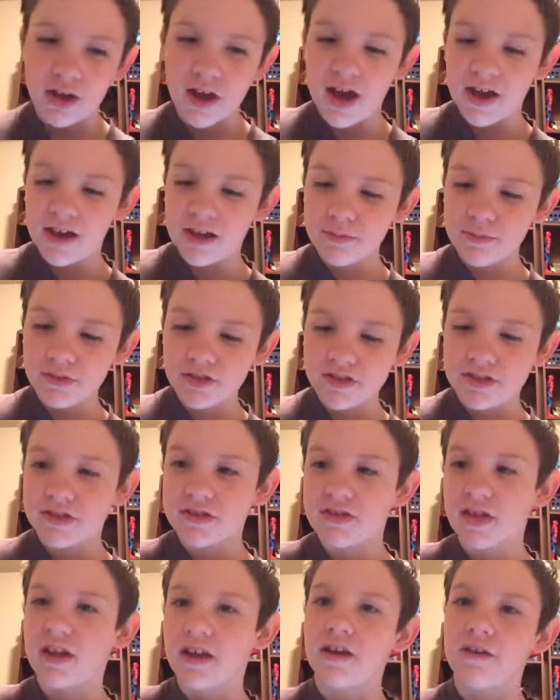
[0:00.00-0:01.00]
I am
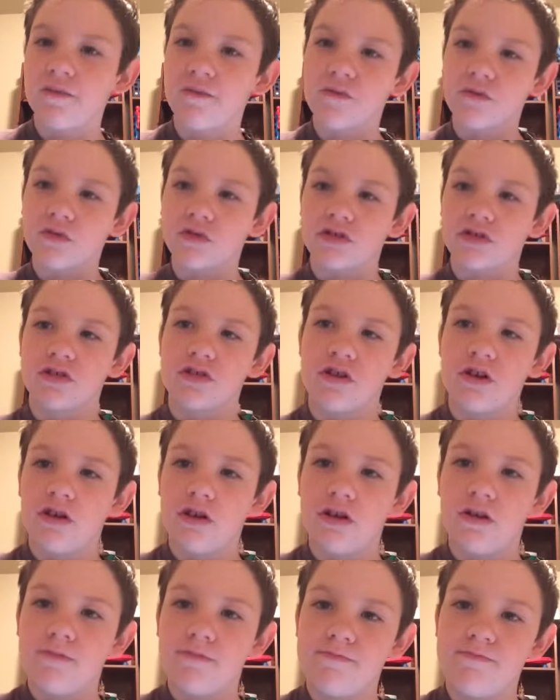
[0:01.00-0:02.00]
excited for
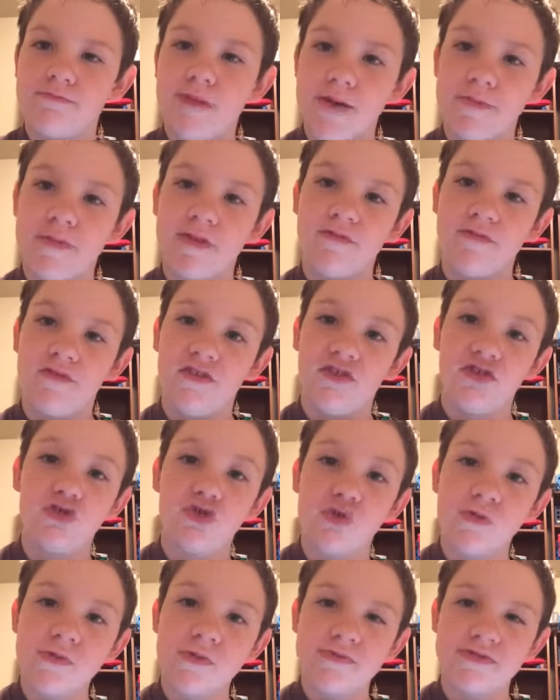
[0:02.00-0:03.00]
uh, Batman v
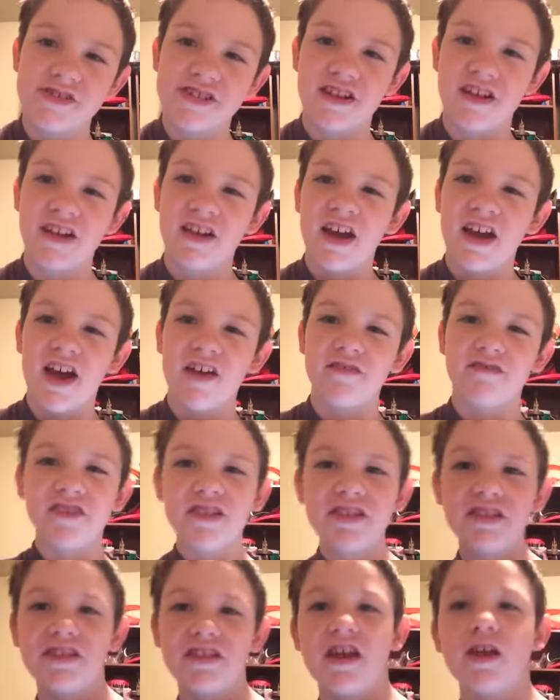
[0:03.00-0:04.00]
Superman. I've
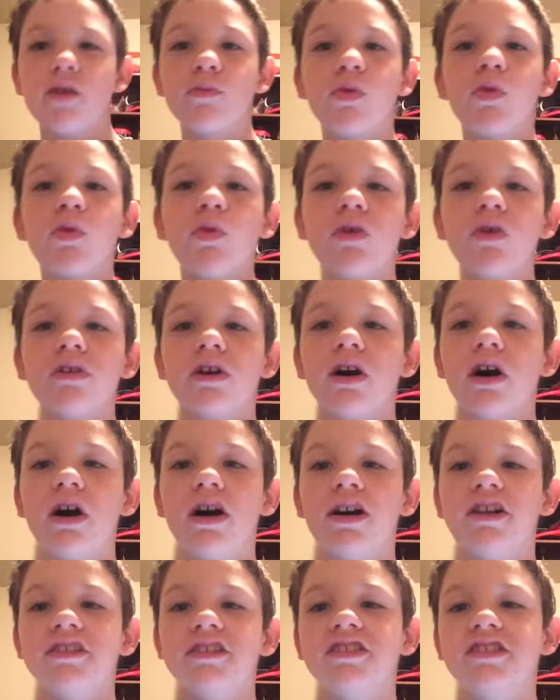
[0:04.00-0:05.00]
seen Deadpool.
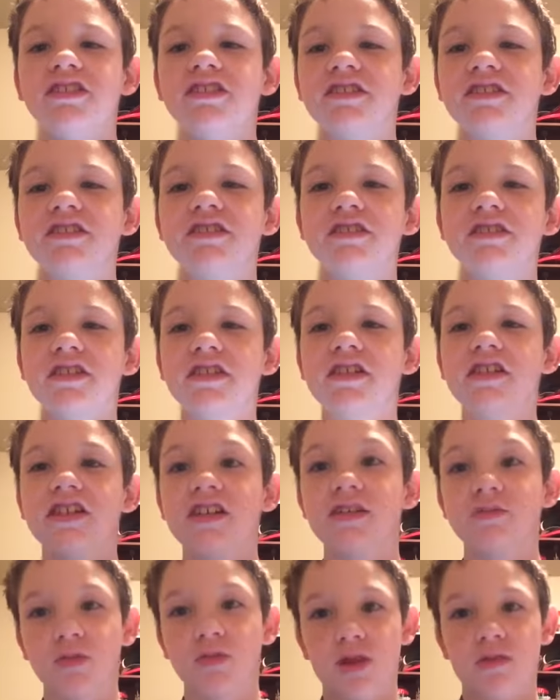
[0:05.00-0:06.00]
Uh,
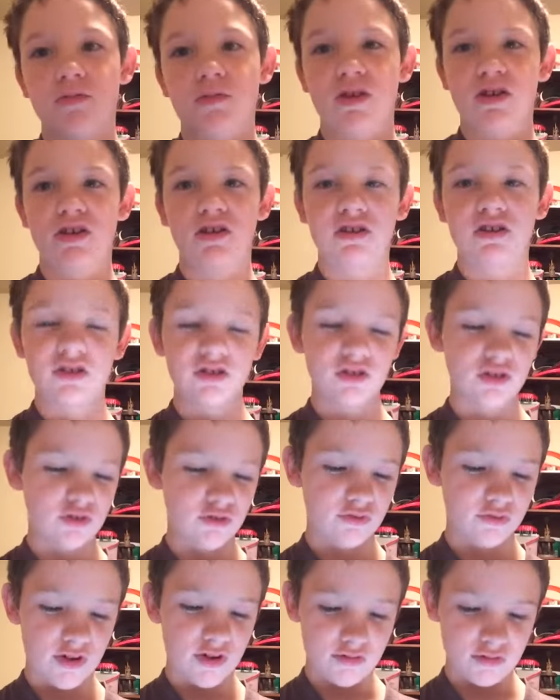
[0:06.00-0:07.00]
he became my
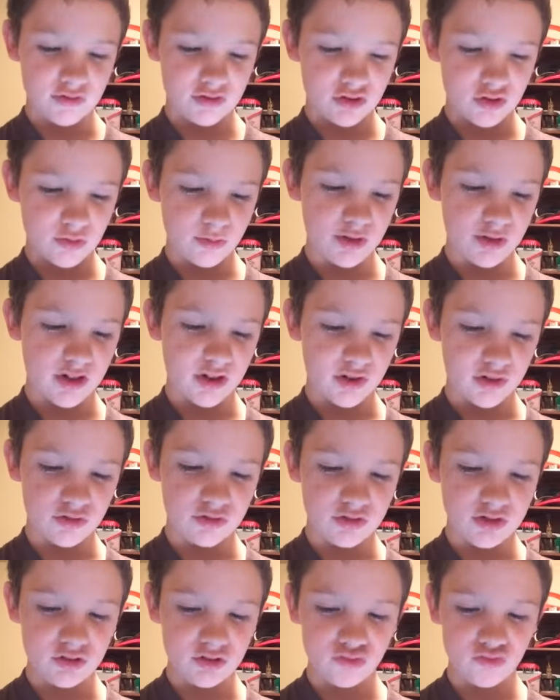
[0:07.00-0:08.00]
new favorite
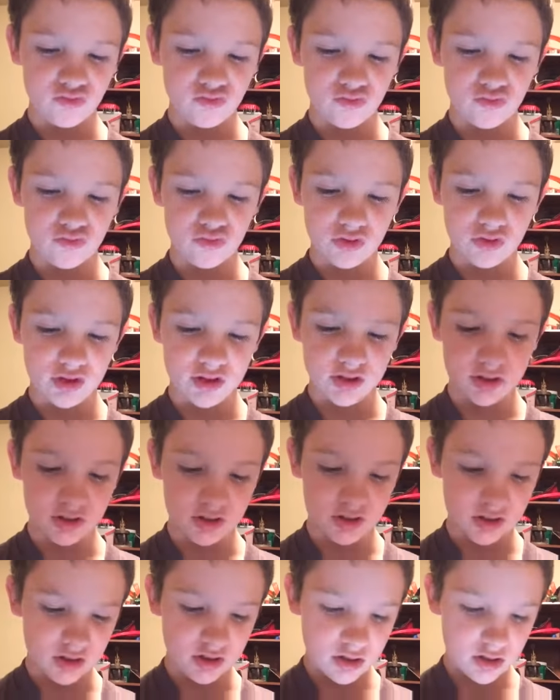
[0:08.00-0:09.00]
superhero. It's
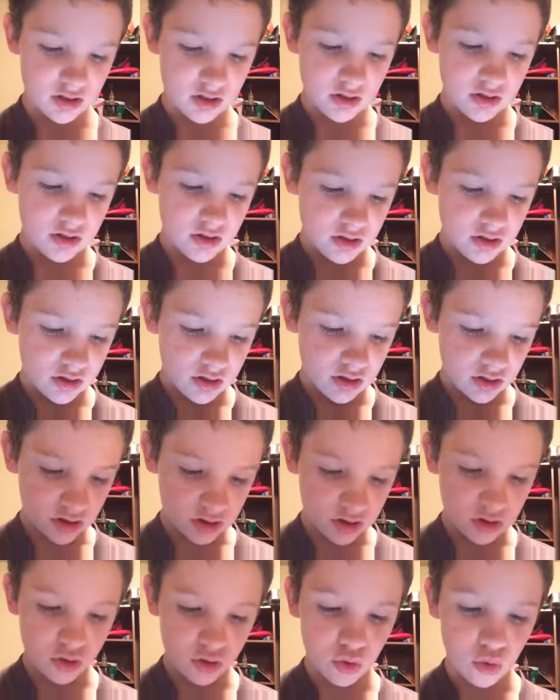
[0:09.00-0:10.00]
really
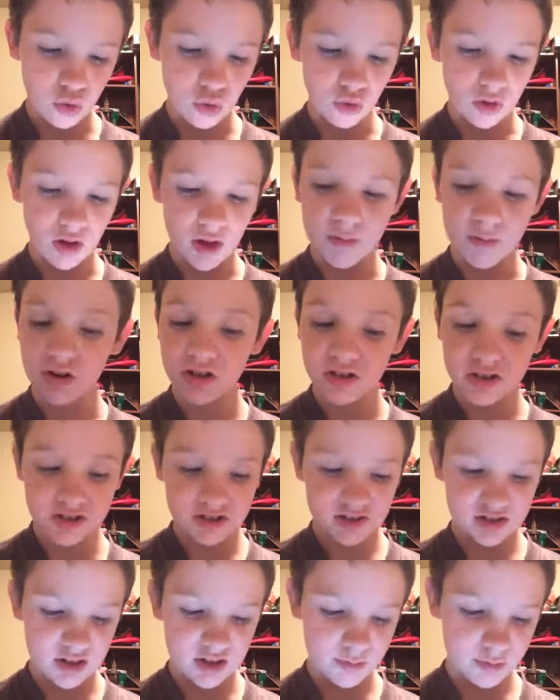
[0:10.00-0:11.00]
uh, cool. I'm gonna
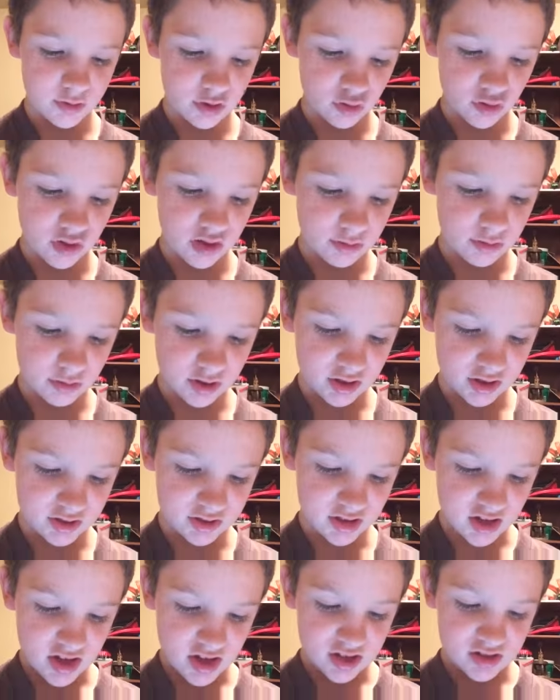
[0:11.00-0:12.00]
skip between them
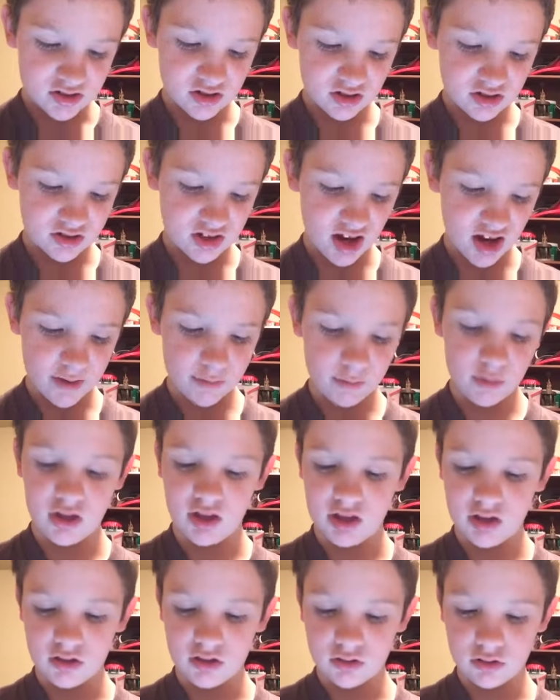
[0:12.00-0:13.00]
because it's gonna take
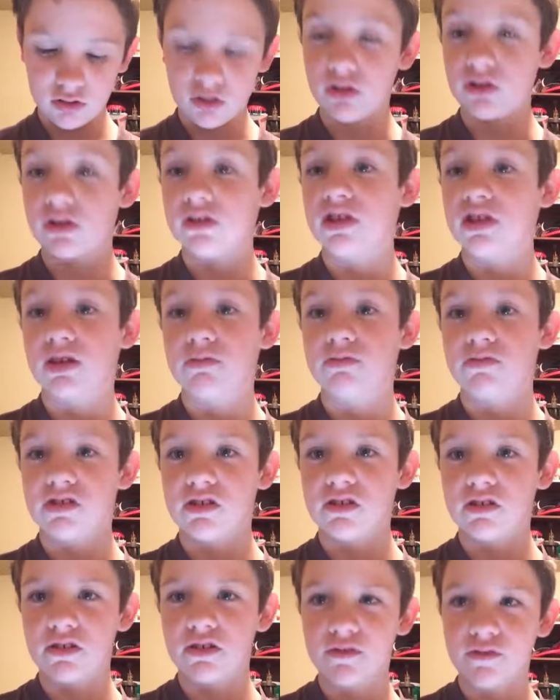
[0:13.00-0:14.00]
me a long time
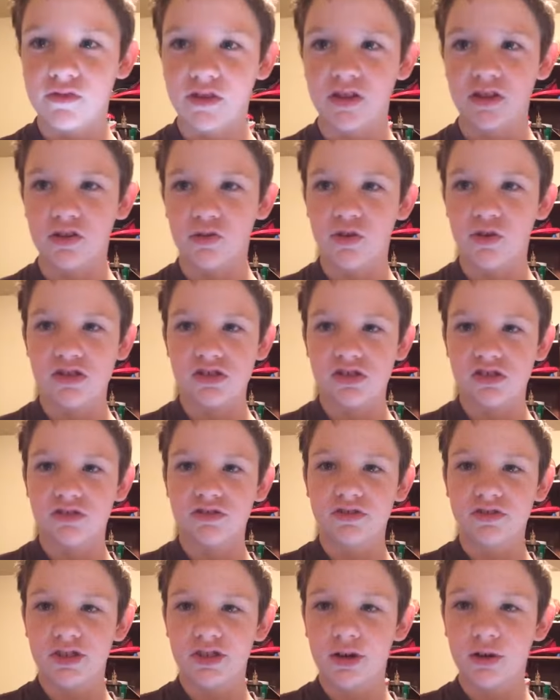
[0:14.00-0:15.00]
to find the
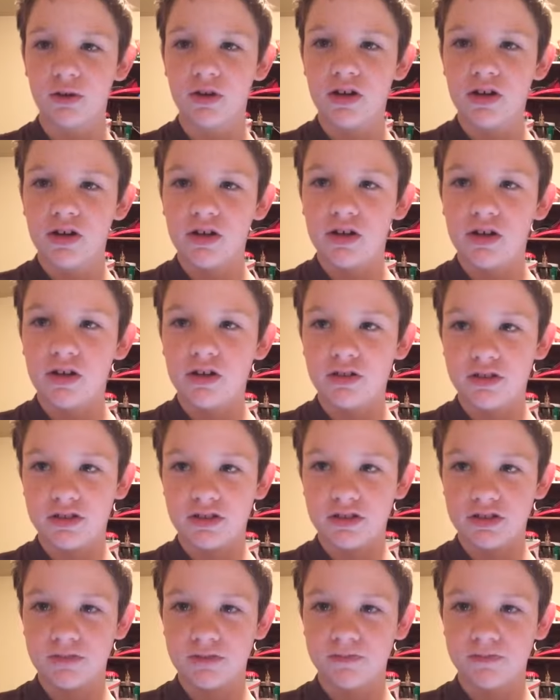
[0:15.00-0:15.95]
question. So, uh,